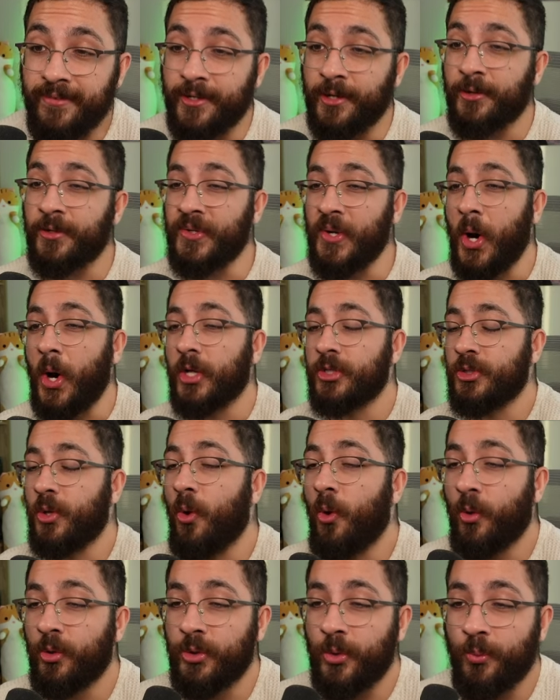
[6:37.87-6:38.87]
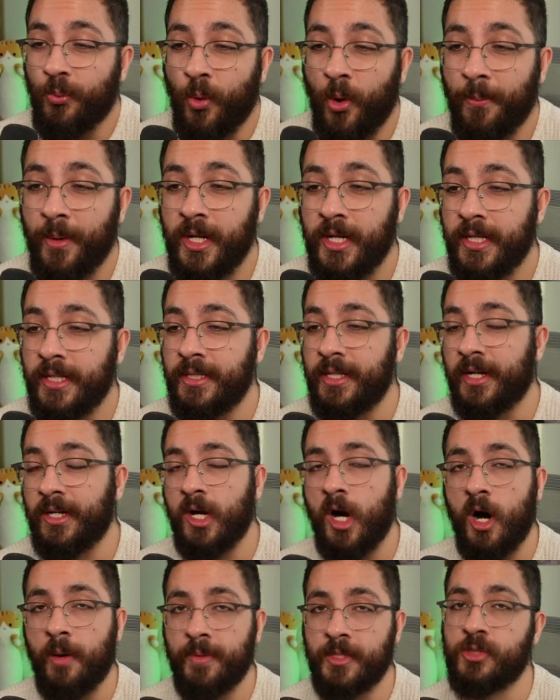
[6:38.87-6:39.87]
it or not, all the women in the
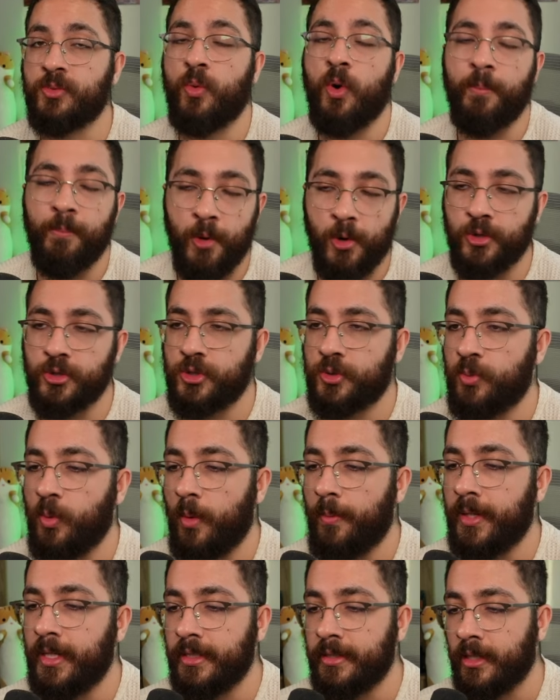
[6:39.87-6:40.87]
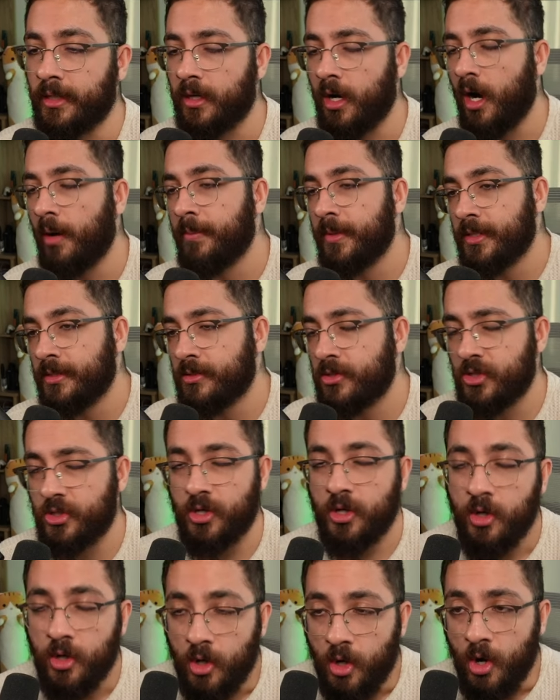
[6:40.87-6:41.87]
comments, well, most women in the comments
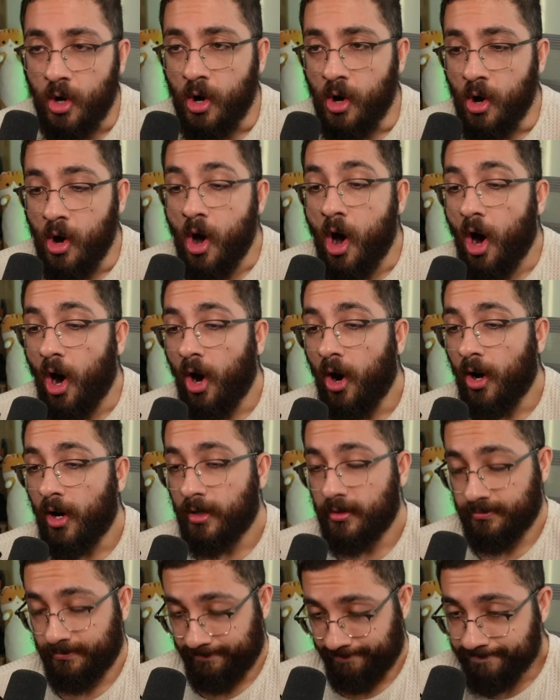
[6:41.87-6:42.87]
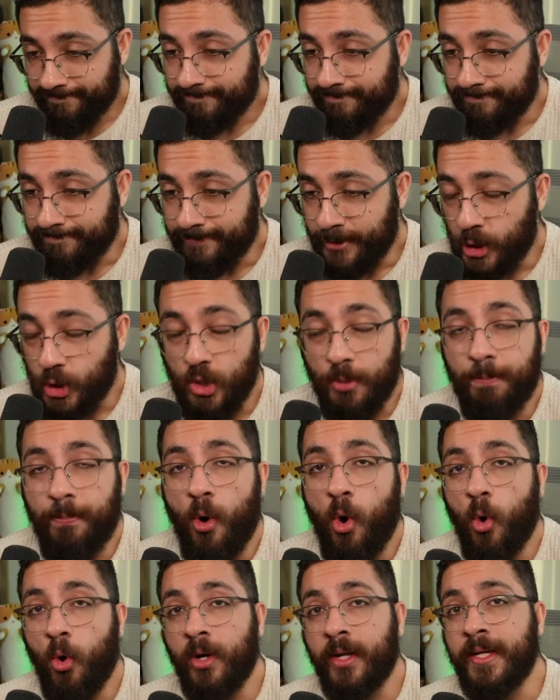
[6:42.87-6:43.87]
are
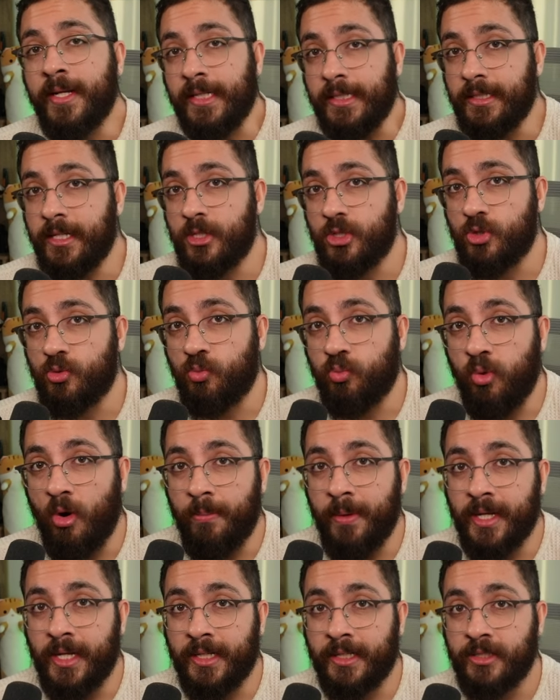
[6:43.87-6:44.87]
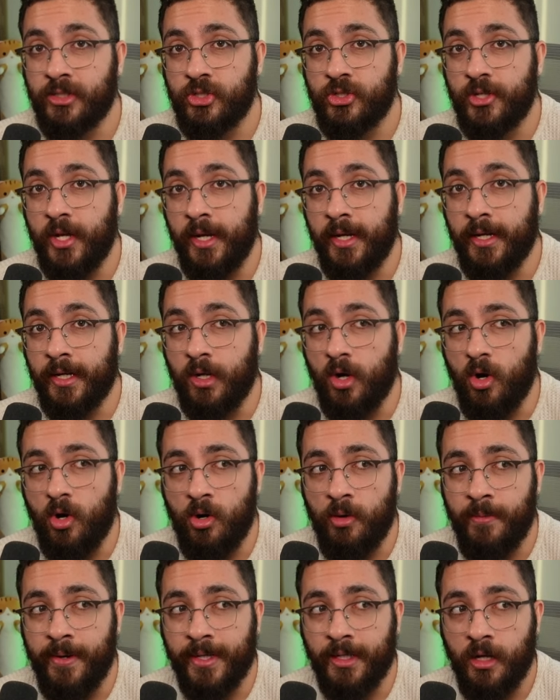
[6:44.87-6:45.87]
supporting this woman and saying,
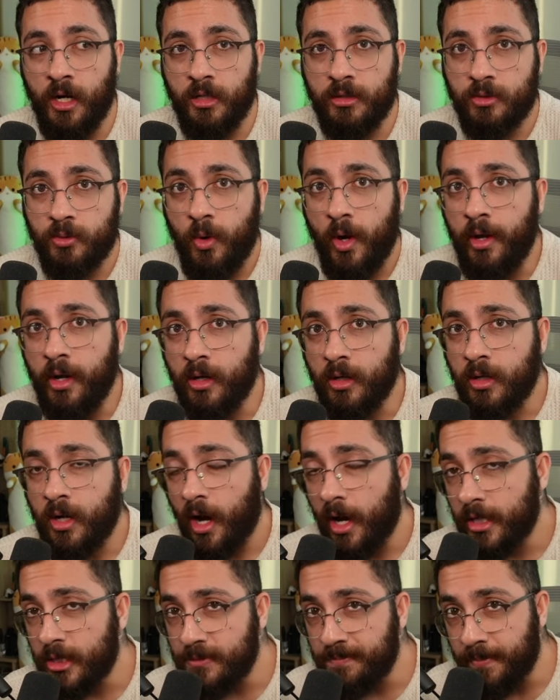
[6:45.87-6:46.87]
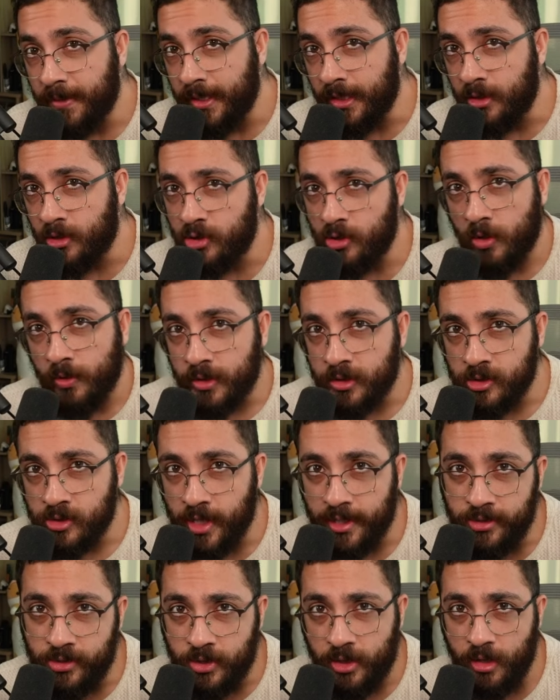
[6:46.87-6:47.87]
"Oh my god, why are guys being so
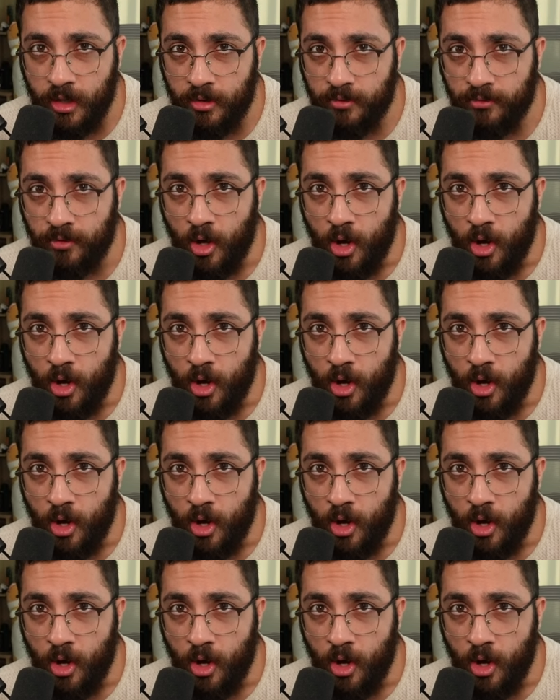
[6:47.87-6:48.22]
insensitive?